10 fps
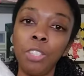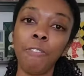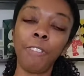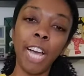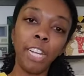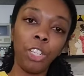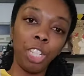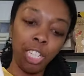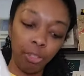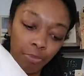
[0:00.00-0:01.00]
a flat
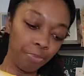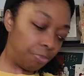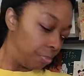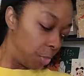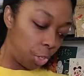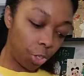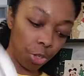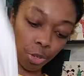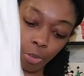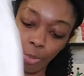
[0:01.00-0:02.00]
sheet
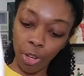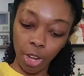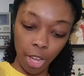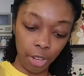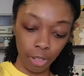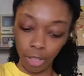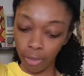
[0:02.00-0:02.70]
to put on the